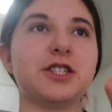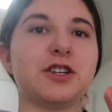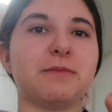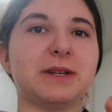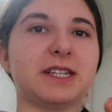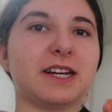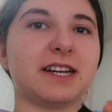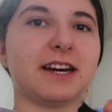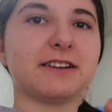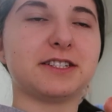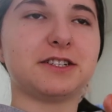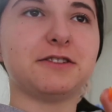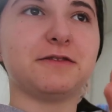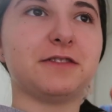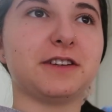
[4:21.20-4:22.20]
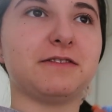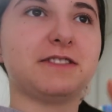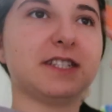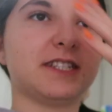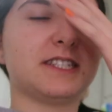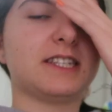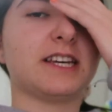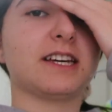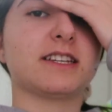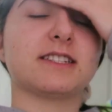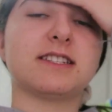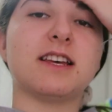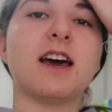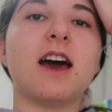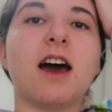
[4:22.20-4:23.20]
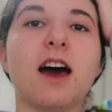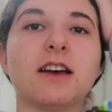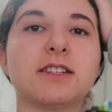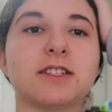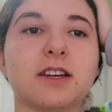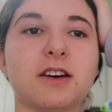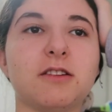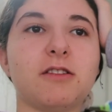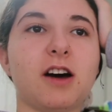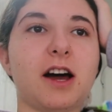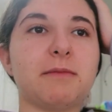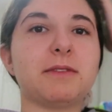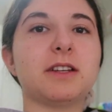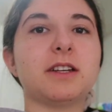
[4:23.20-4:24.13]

should be done now, it's 2.56. So I'm